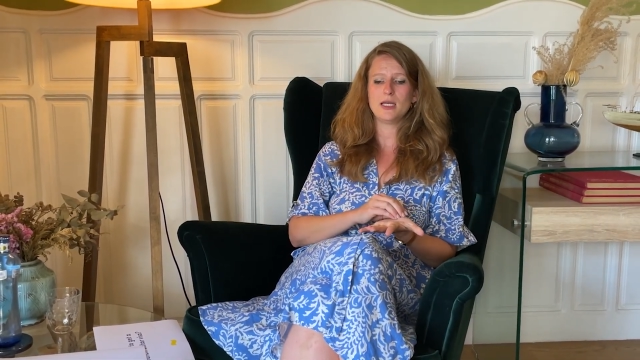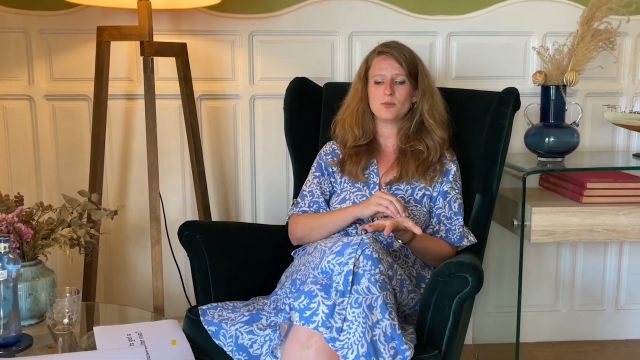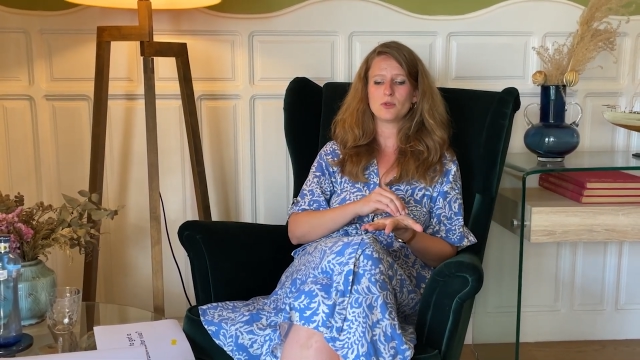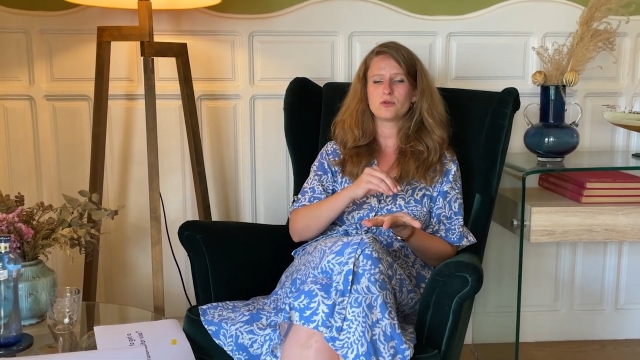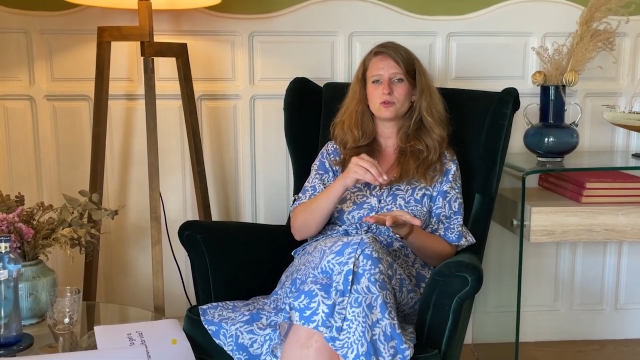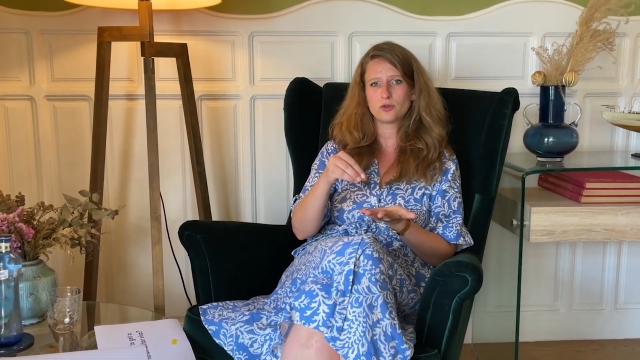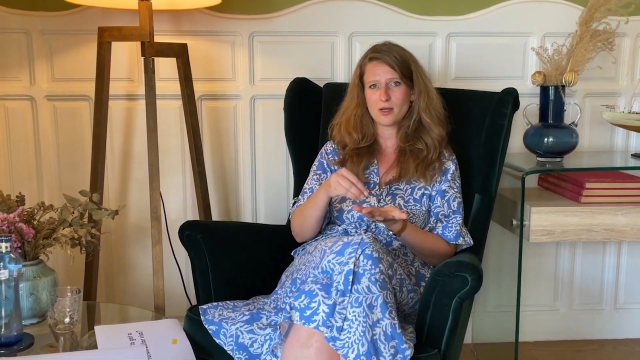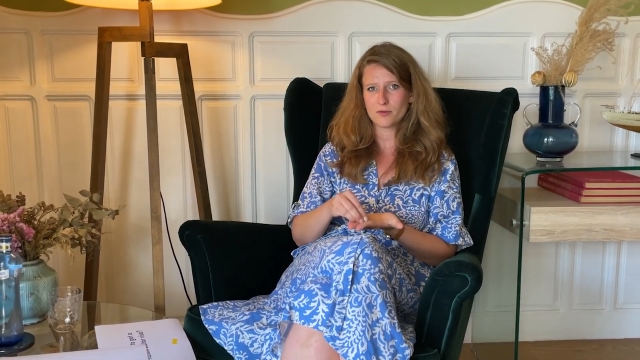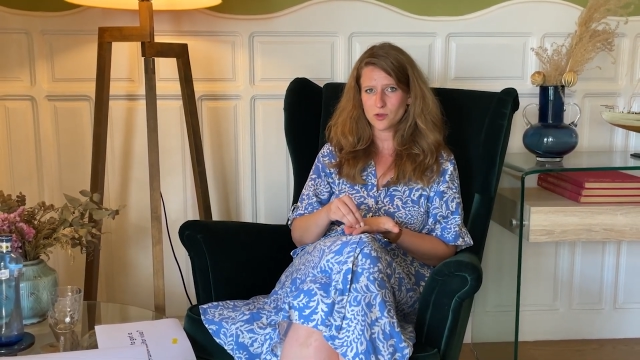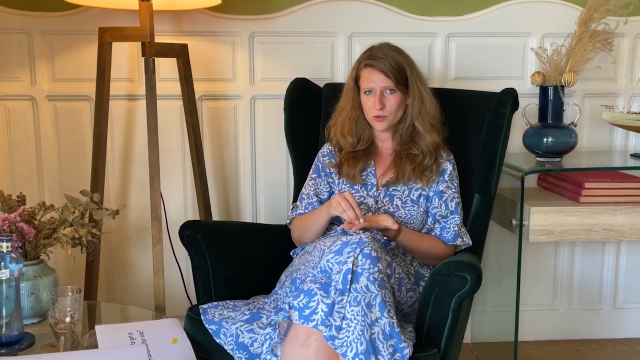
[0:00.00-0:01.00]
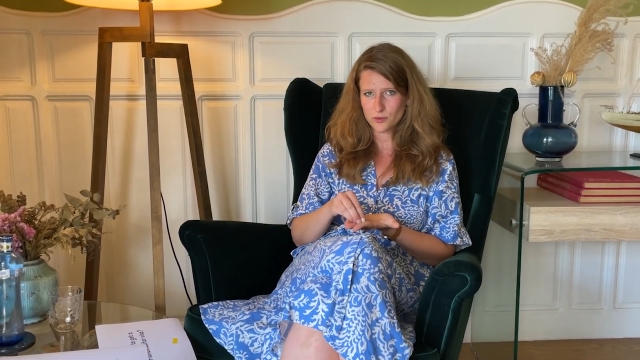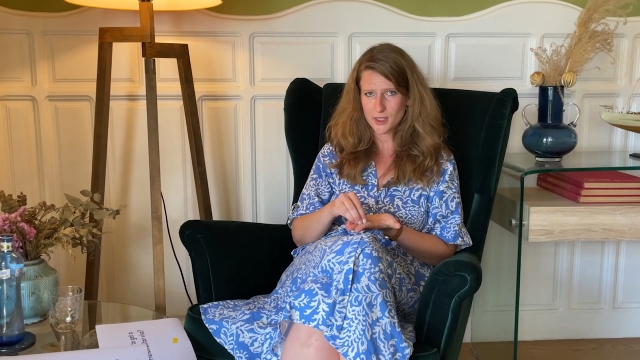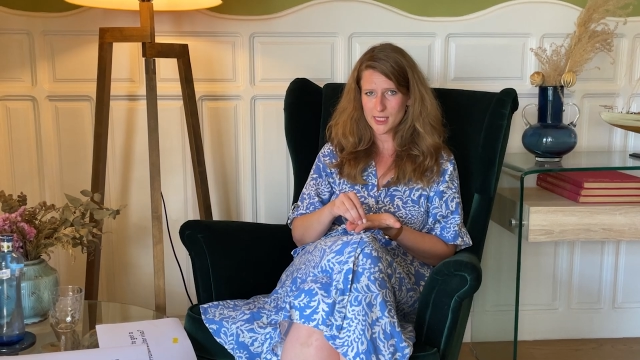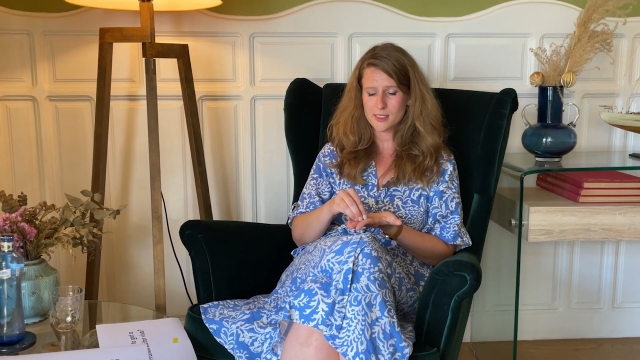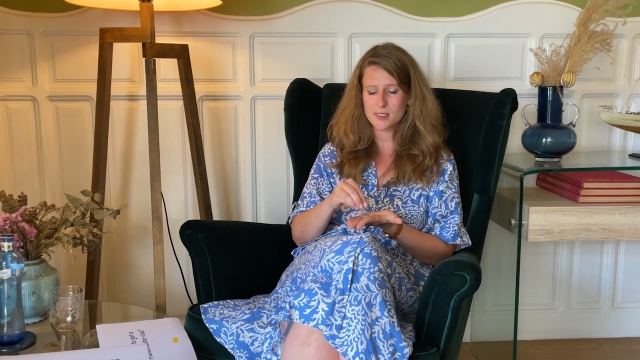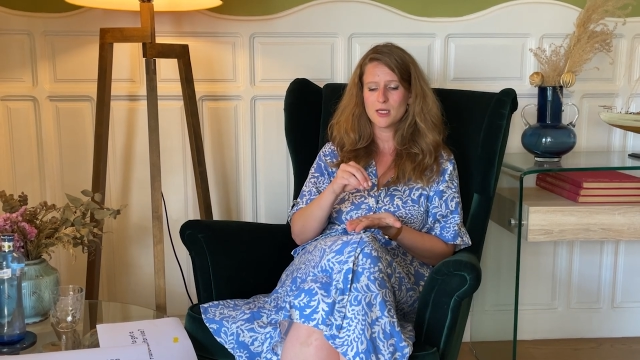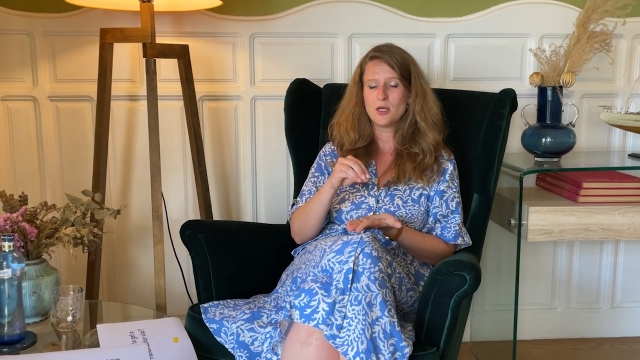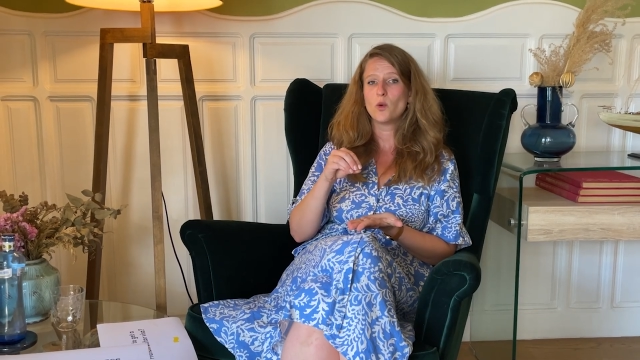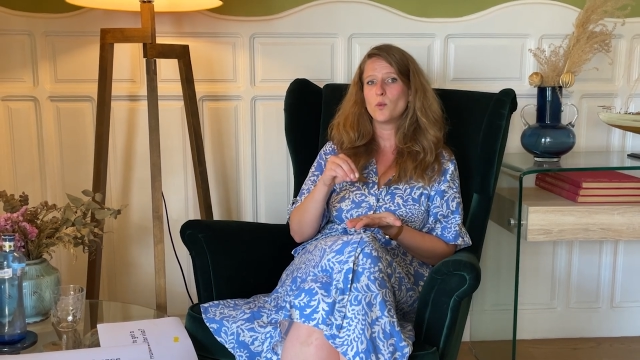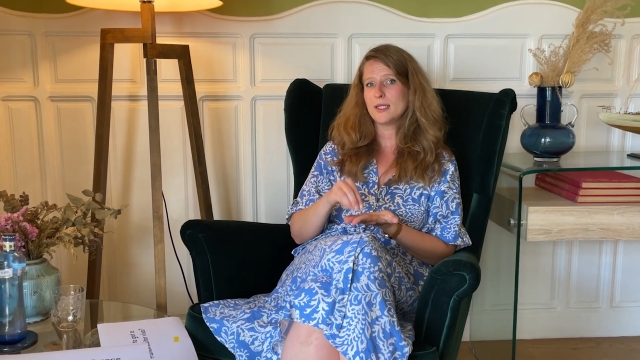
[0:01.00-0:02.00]
able to travel to
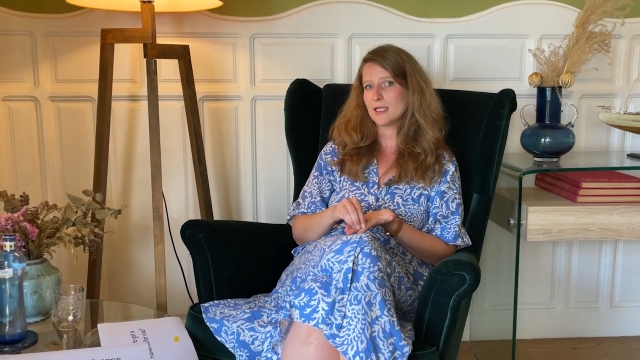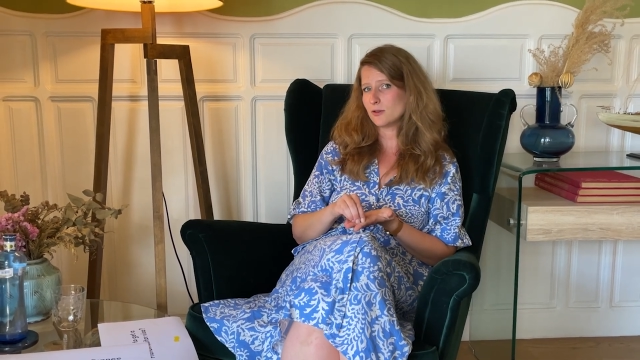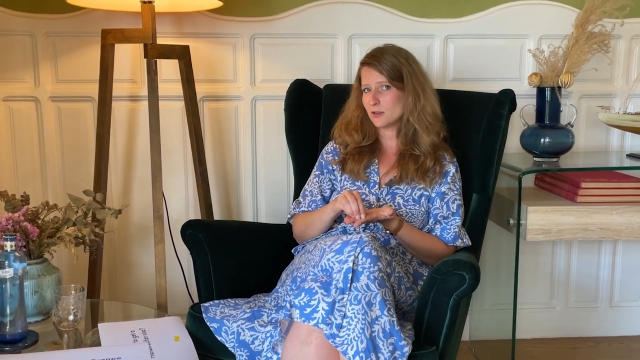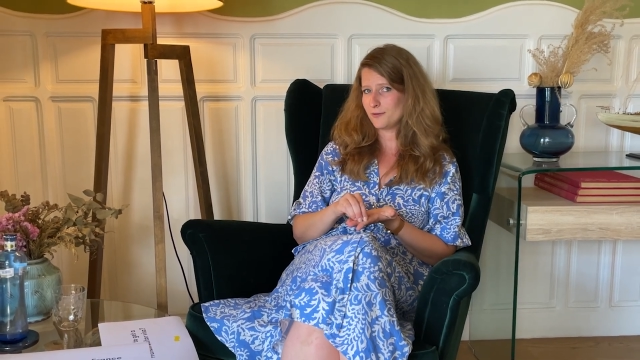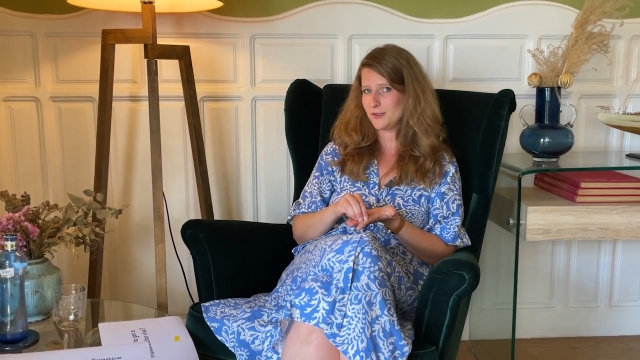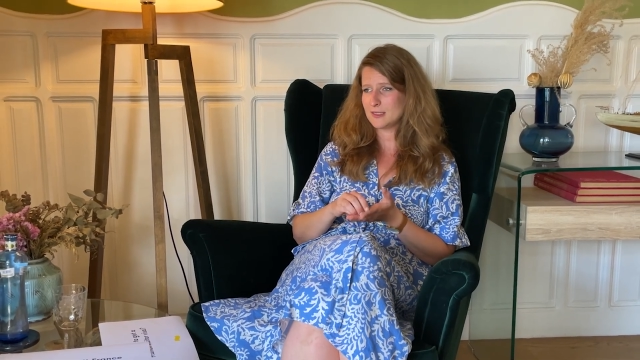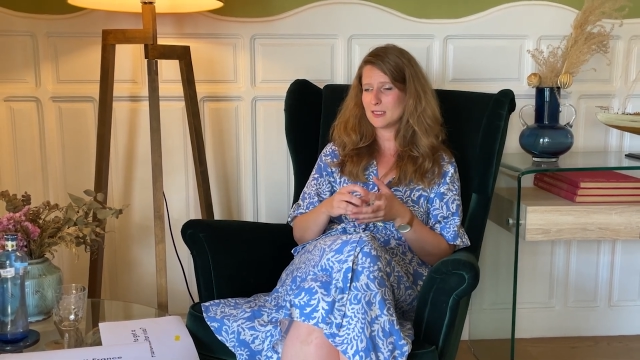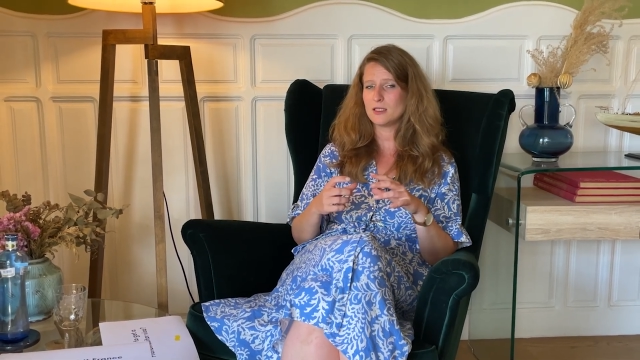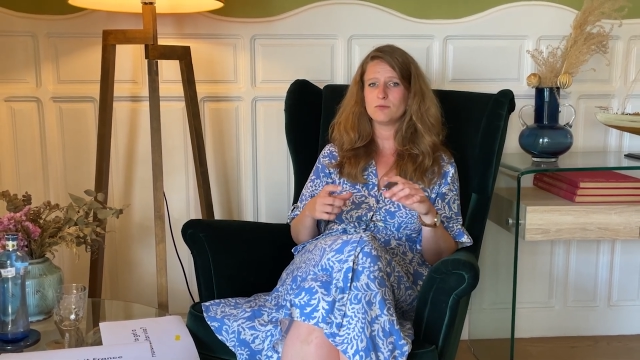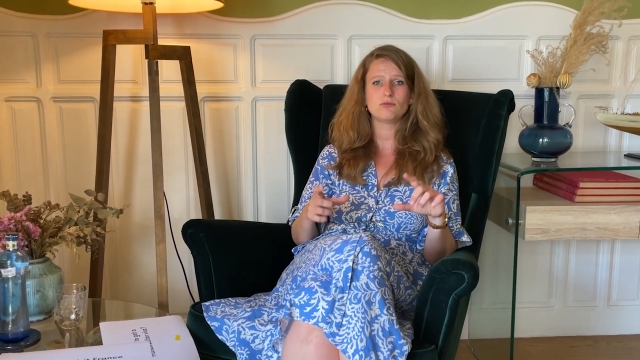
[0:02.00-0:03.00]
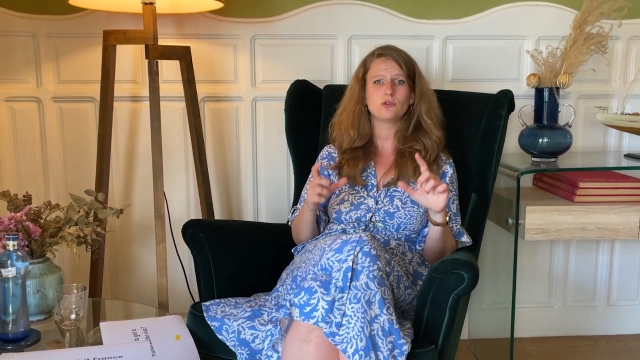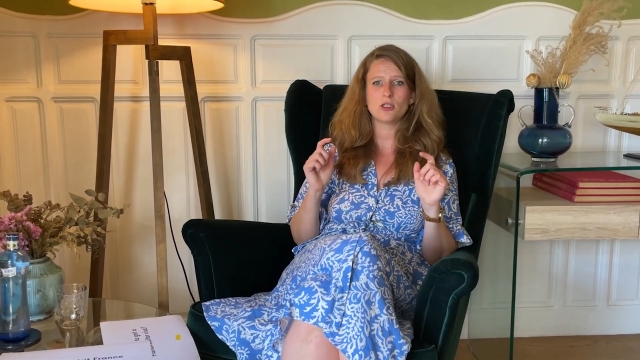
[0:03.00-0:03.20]
France without a visa,